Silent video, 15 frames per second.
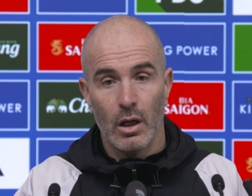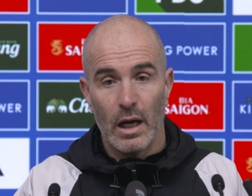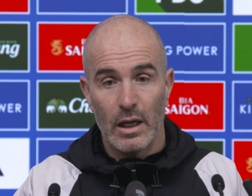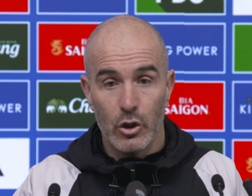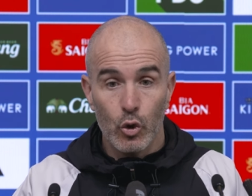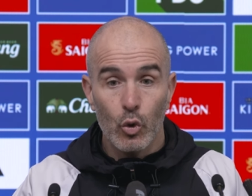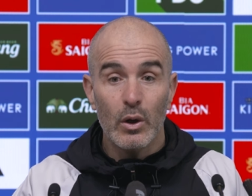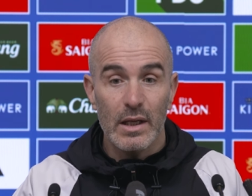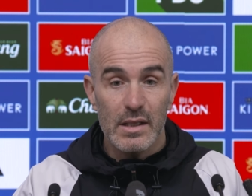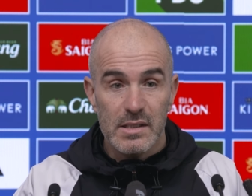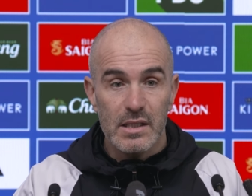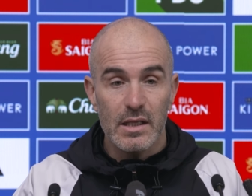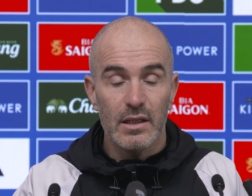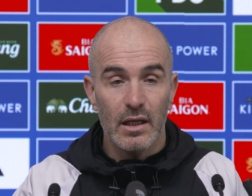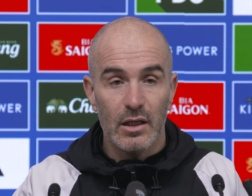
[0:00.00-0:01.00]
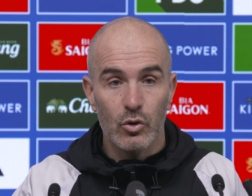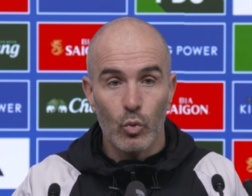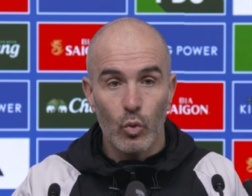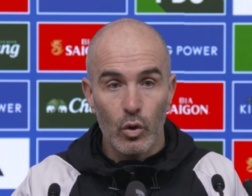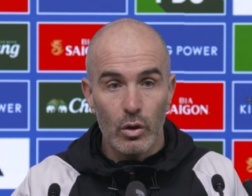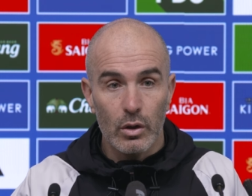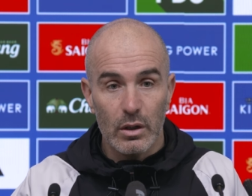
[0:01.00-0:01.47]
and you can see that
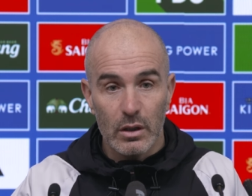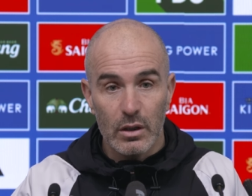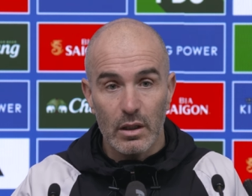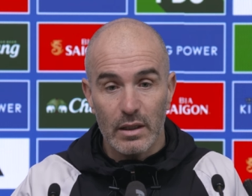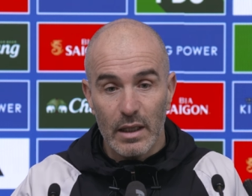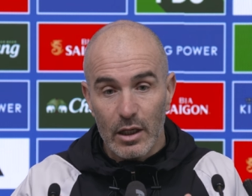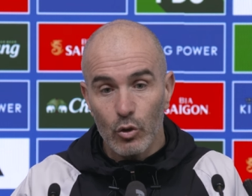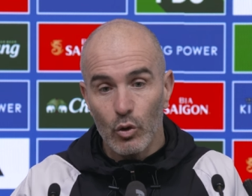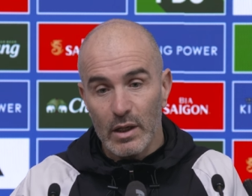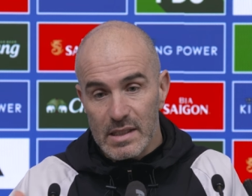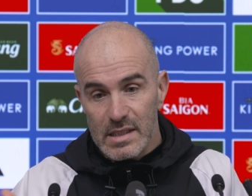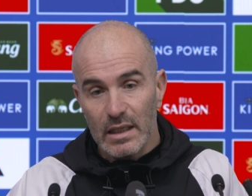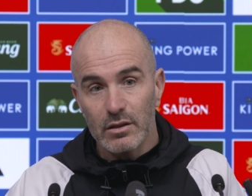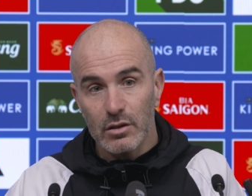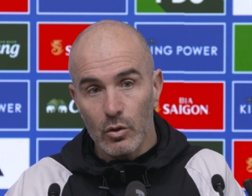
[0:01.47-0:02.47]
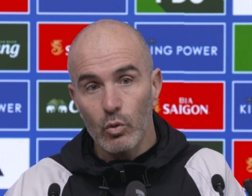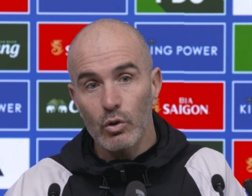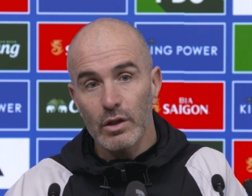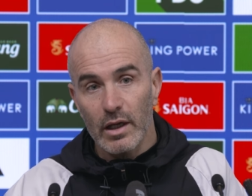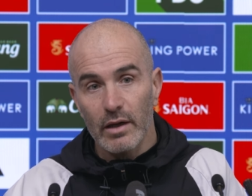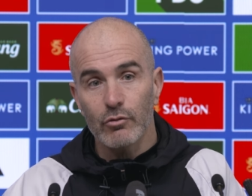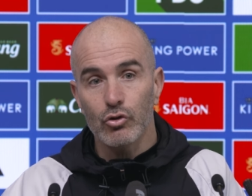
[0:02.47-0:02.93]
what they know exactly
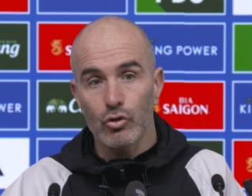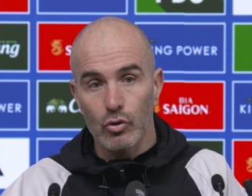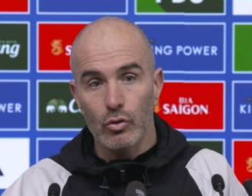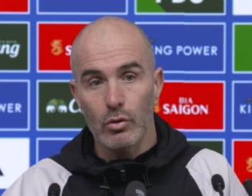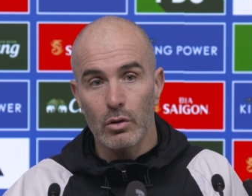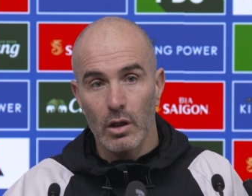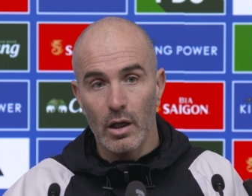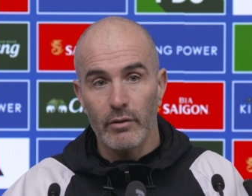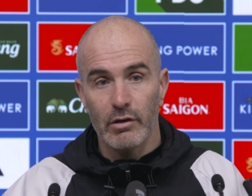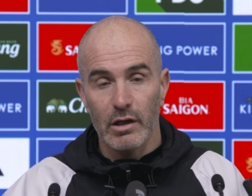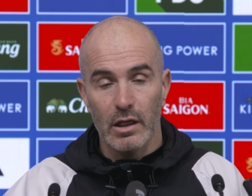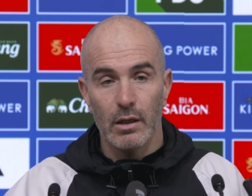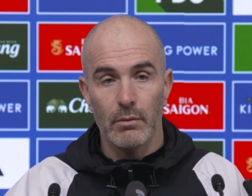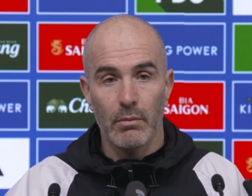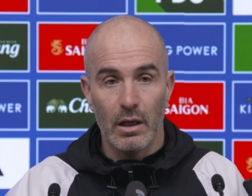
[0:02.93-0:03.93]
what they have to do every game,